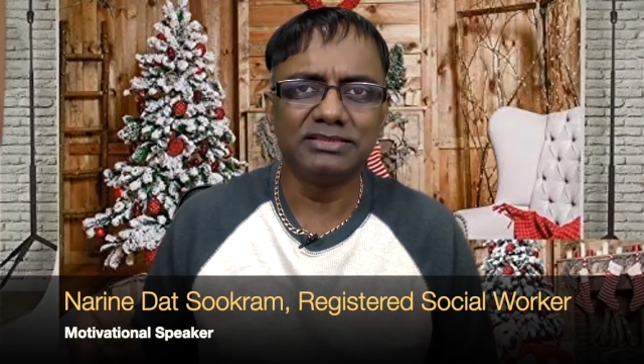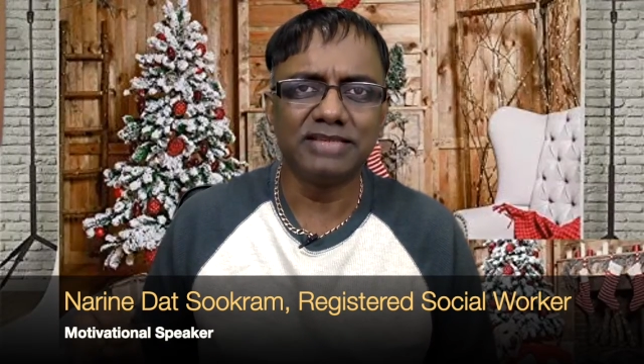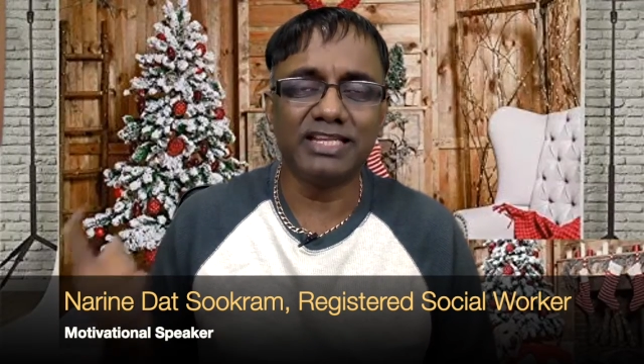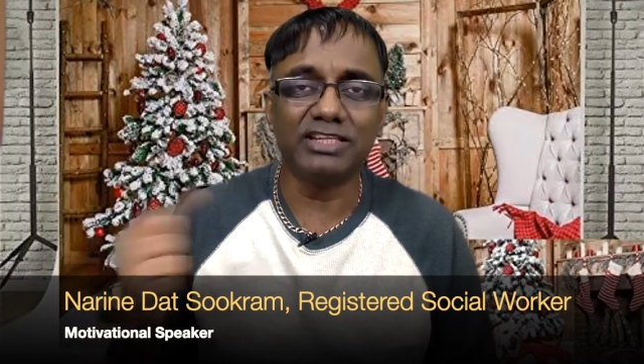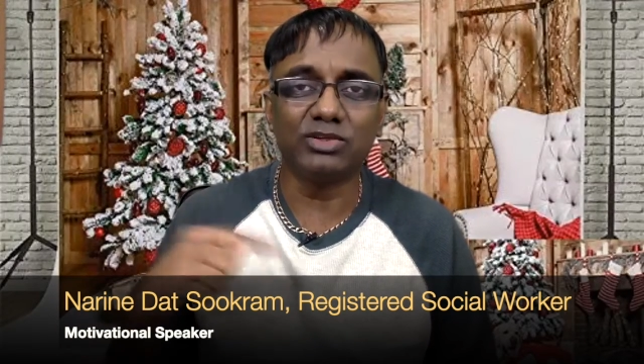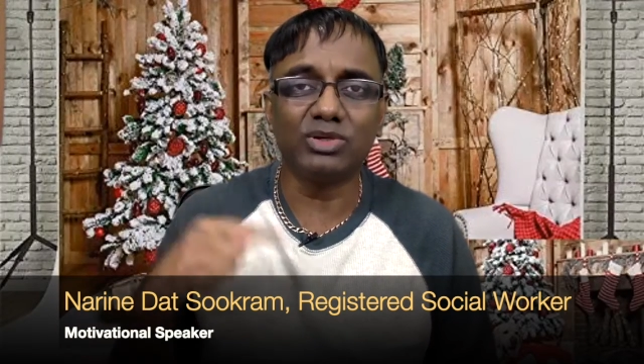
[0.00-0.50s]

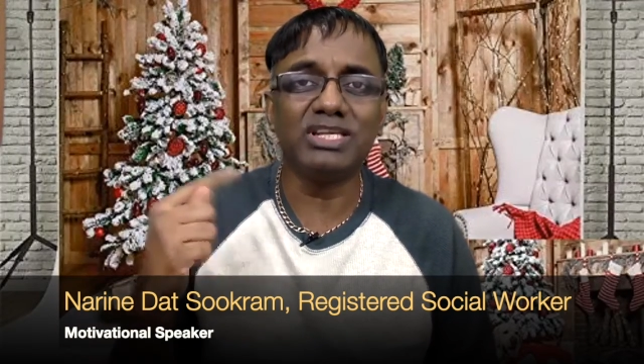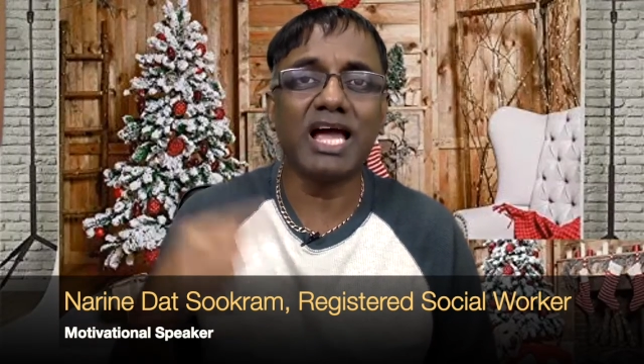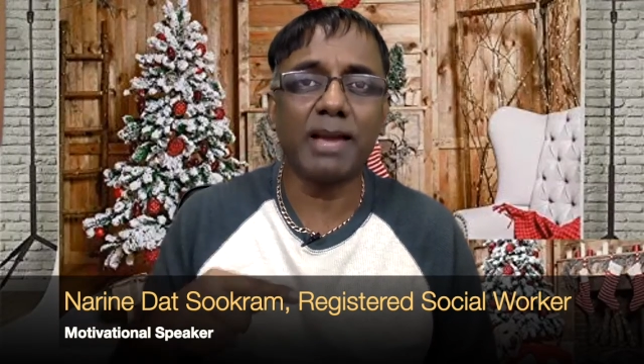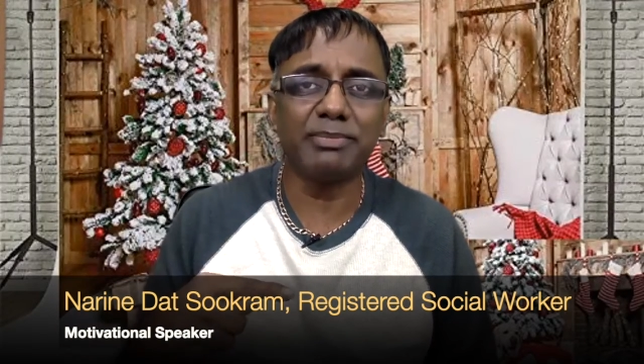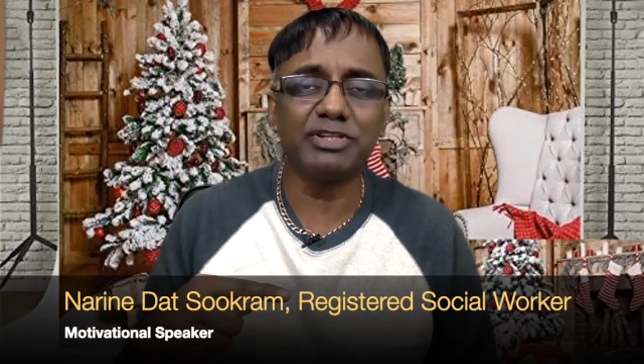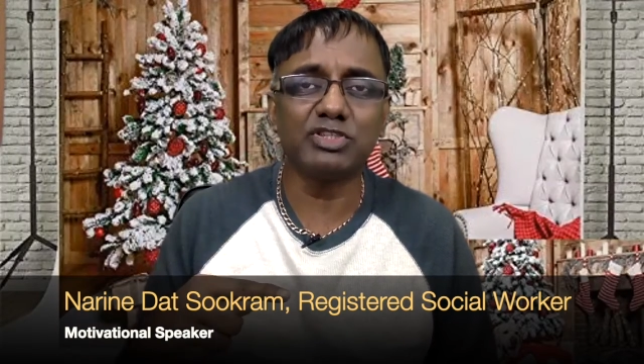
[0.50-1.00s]
and it only
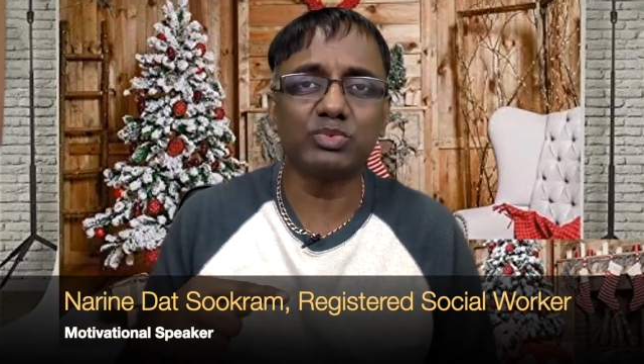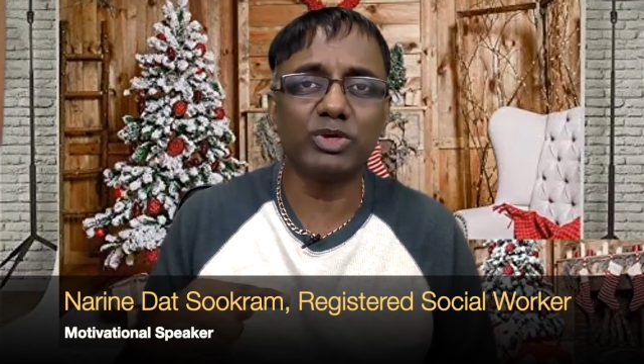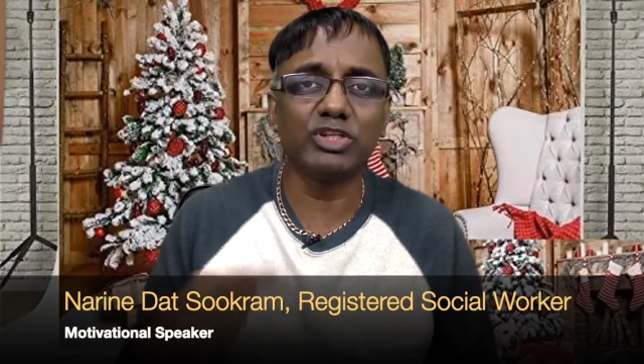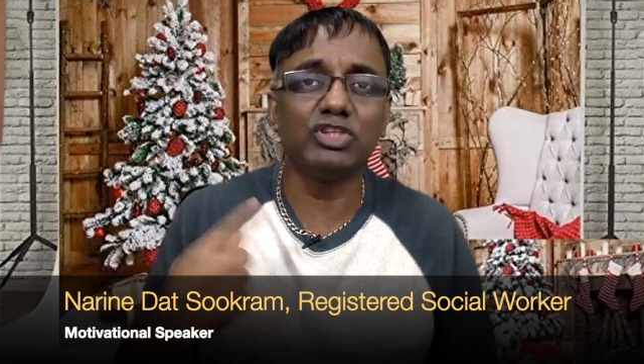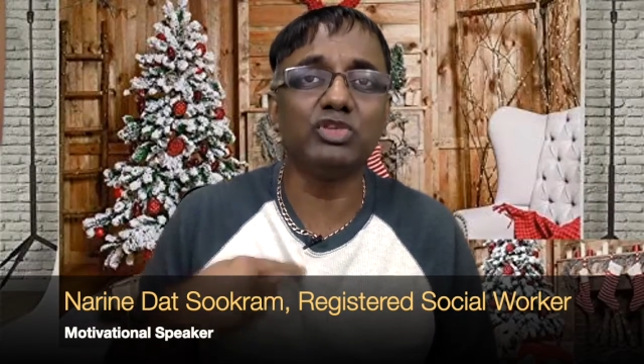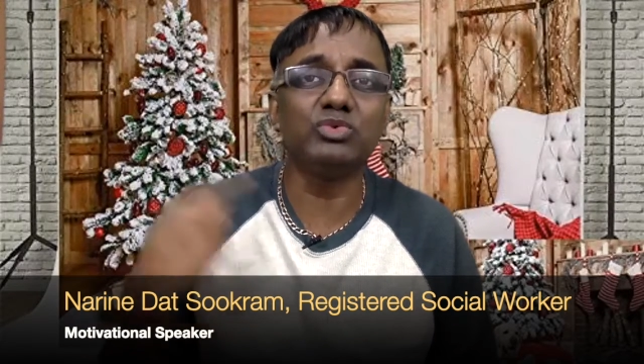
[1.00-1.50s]
happens
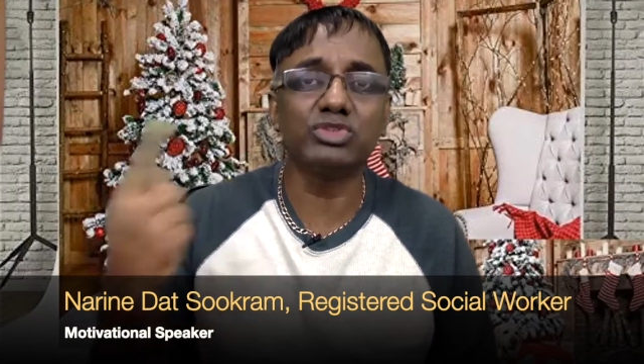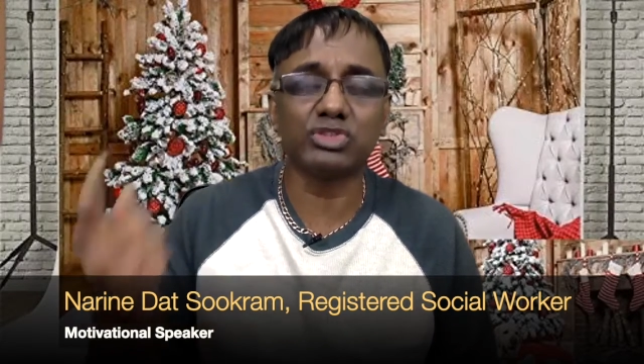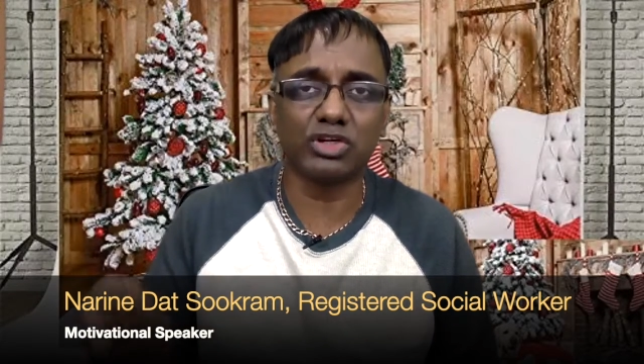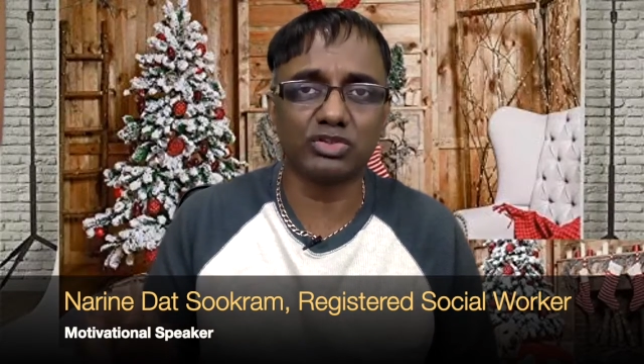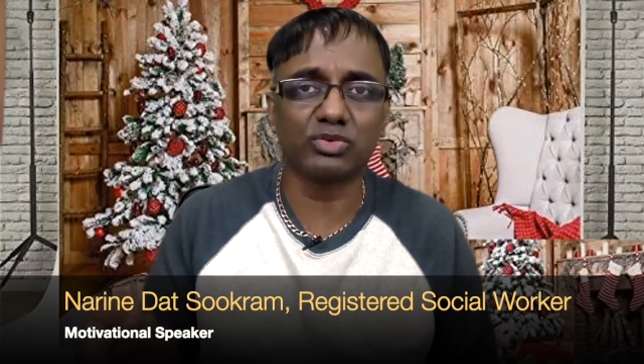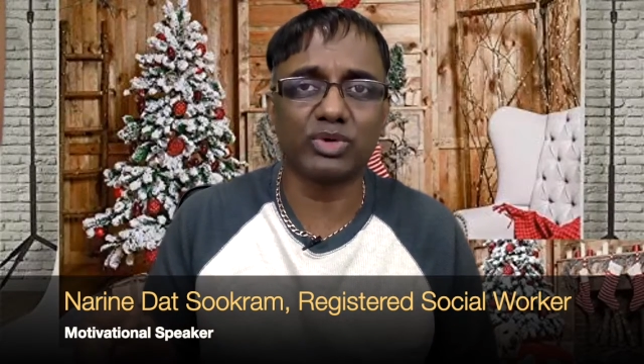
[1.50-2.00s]
when you
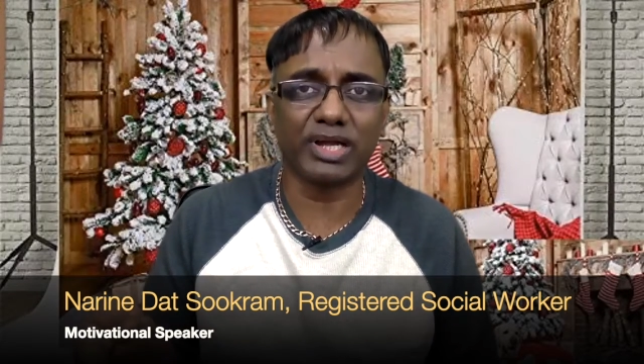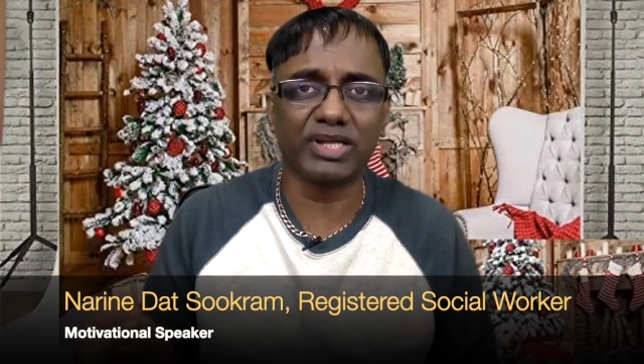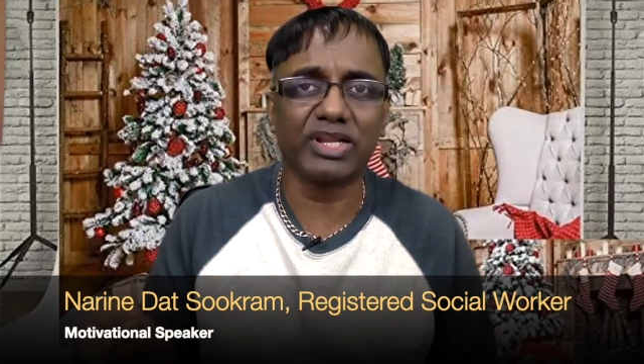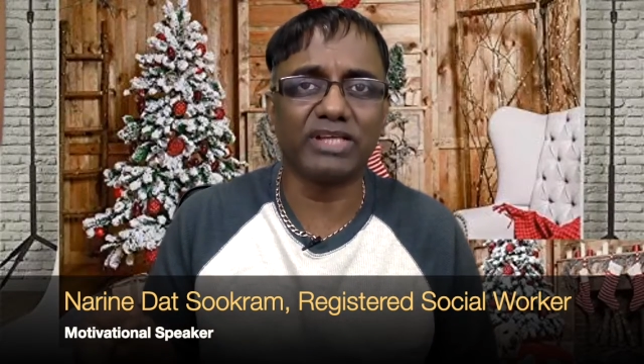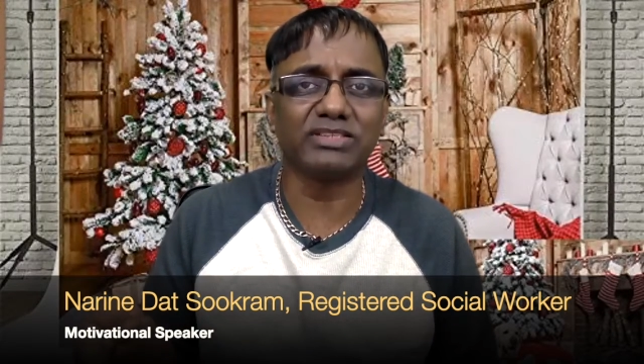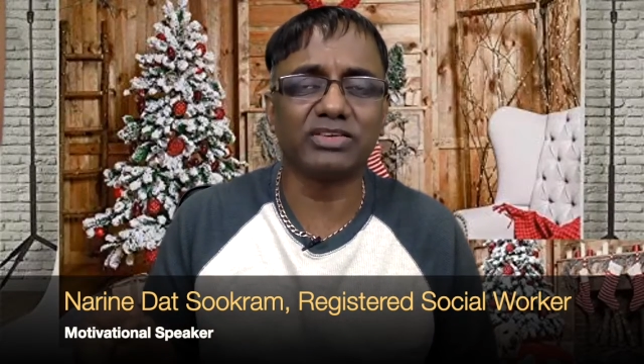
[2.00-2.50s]
start to
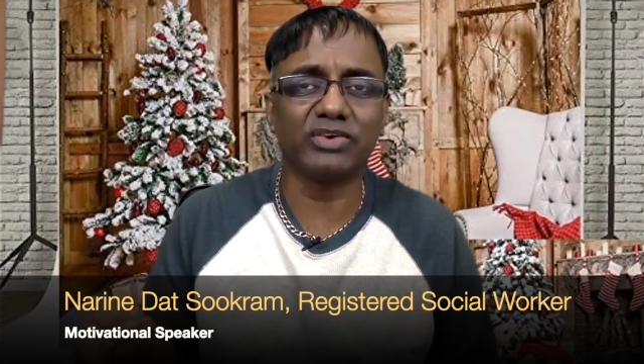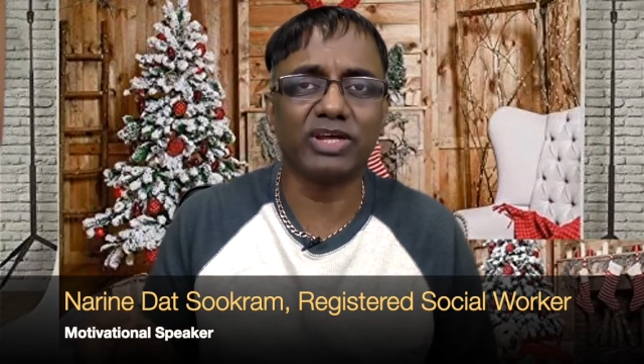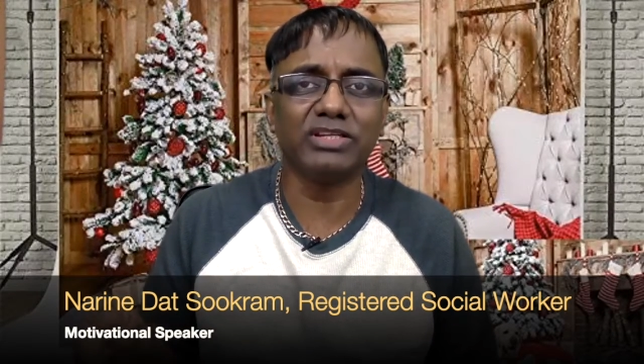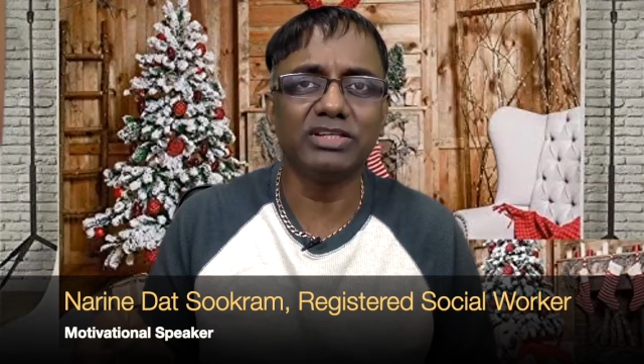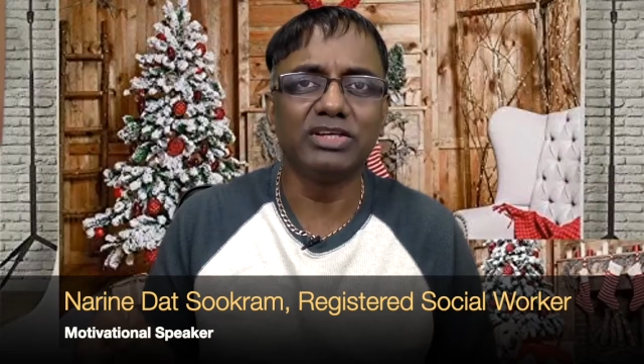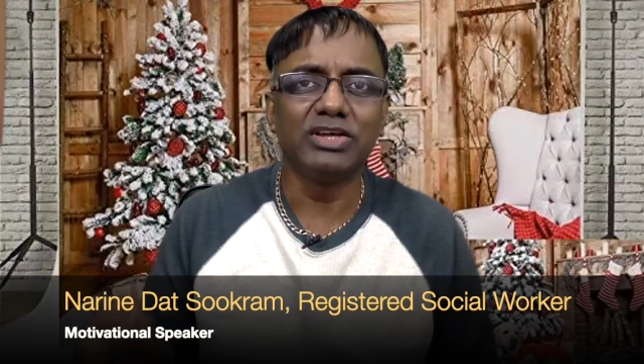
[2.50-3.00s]
recognize it, right?